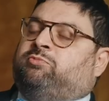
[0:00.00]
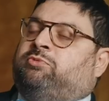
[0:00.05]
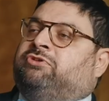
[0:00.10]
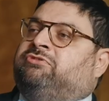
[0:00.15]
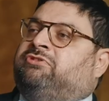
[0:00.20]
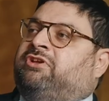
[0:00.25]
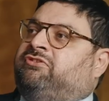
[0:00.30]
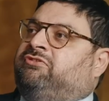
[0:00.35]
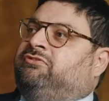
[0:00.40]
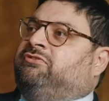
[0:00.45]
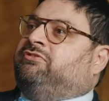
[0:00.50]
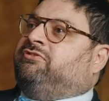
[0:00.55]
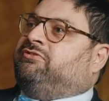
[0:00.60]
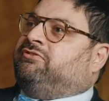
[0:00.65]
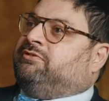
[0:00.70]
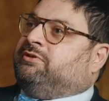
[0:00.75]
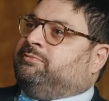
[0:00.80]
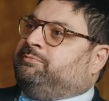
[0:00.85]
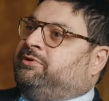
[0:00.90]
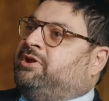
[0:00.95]
but it
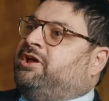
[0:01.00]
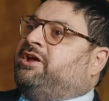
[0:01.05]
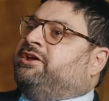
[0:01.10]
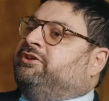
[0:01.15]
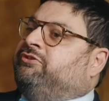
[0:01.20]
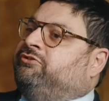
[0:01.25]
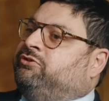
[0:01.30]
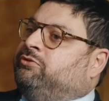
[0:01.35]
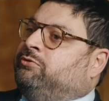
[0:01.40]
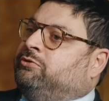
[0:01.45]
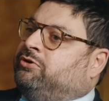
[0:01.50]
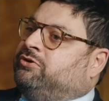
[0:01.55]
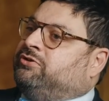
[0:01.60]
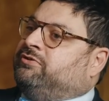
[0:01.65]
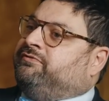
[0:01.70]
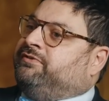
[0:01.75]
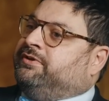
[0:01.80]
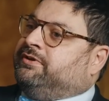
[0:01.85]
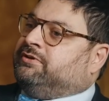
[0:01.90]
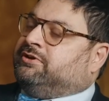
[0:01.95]
doesn't apply to a lot
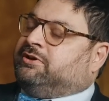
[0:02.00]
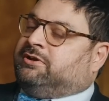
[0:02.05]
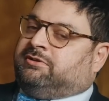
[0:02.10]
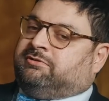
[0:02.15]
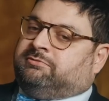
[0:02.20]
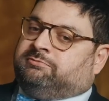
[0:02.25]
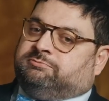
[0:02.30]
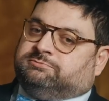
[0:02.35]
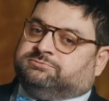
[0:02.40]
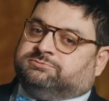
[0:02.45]
of it, uh,